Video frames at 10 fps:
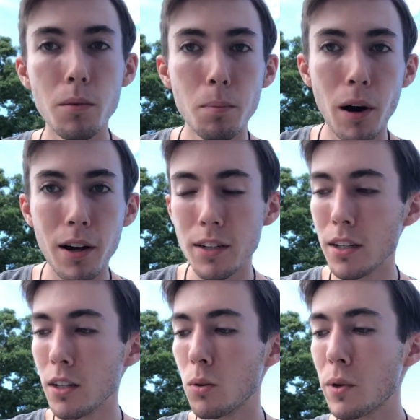But
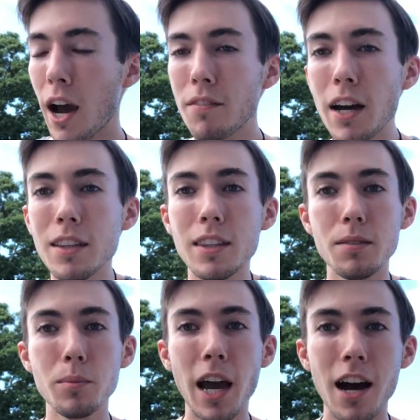we have that...
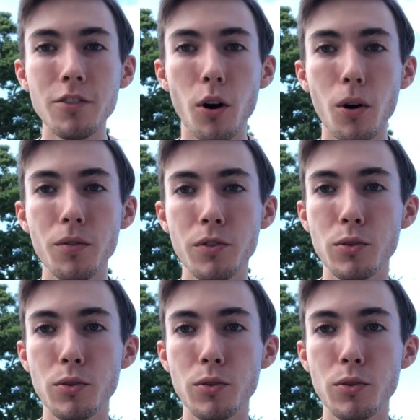We have all of